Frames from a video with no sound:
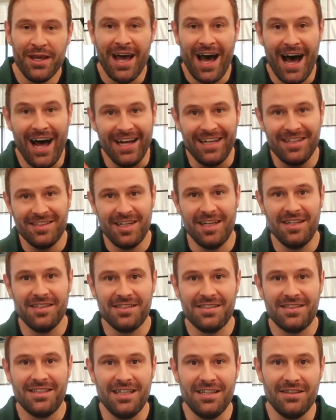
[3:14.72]
high
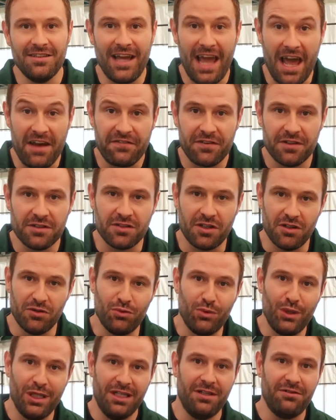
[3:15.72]
intensity efforts are
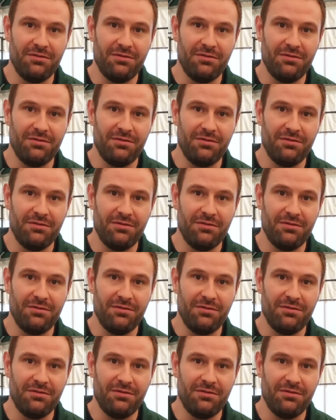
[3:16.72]
really,